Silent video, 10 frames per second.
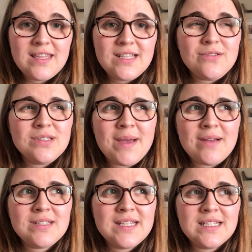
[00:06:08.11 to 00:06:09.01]
This costs
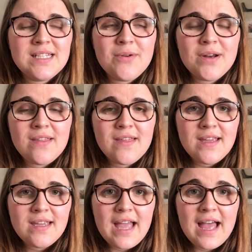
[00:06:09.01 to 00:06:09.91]
about 60 quid, I
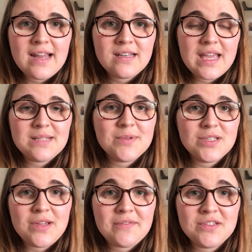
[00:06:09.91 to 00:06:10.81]
think, and it's
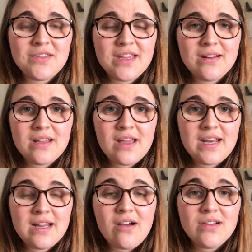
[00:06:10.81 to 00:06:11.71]
because you have to do the
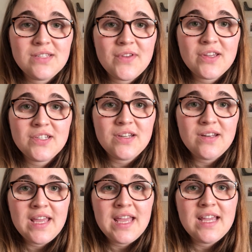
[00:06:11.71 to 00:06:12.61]
enhanced
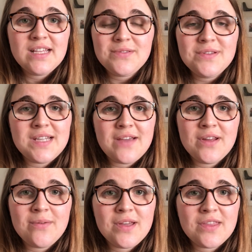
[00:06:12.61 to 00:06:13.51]
version. It's also
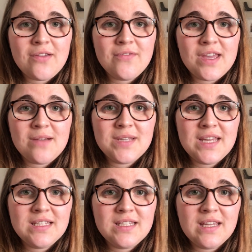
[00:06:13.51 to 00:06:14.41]
definitely worth going for the
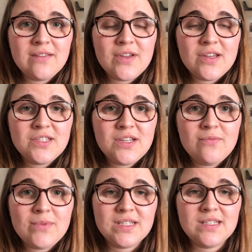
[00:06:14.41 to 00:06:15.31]
updating
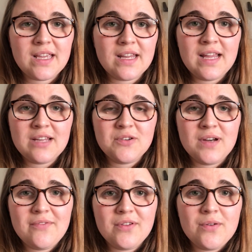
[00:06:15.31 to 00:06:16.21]
version, which is like an extra
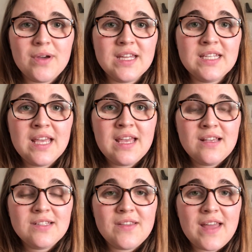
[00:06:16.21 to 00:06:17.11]
11 quid.
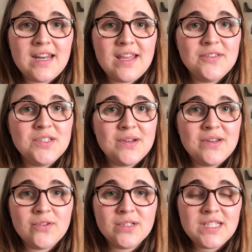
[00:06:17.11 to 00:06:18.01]
So then if you do
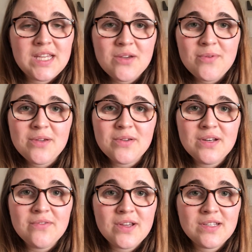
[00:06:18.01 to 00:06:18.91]
any volunteering while you're at
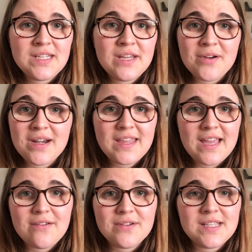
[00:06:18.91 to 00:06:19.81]
university or
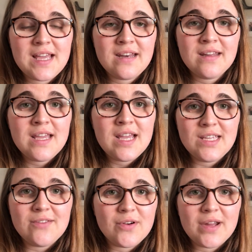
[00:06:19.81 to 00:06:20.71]
anything else, then
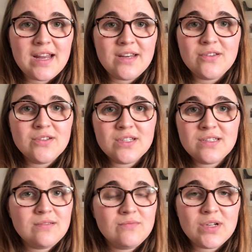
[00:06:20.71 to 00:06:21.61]
you've got it and you can
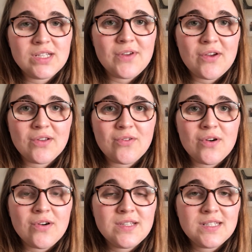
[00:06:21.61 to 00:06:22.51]
just transfer it across.